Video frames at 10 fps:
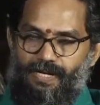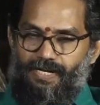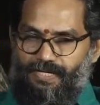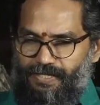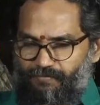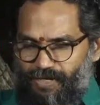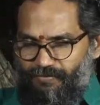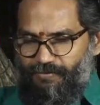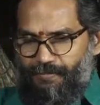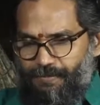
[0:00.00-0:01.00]
In one
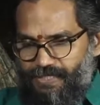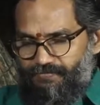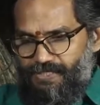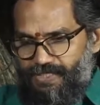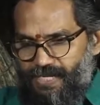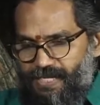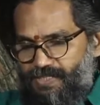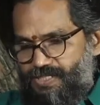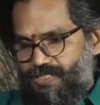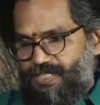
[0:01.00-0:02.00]
of my previous
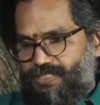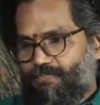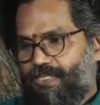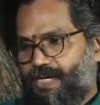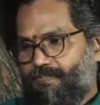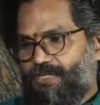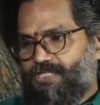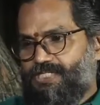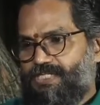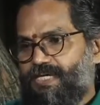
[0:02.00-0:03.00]
answers, I
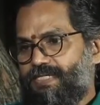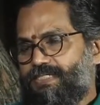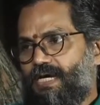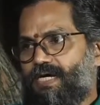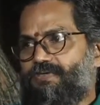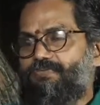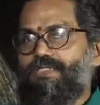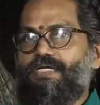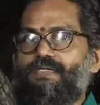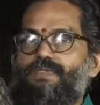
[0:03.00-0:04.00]
mentioned that
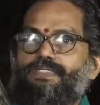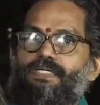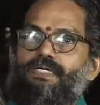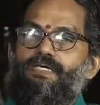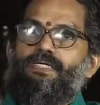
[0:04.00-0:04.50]
Ayurveda is a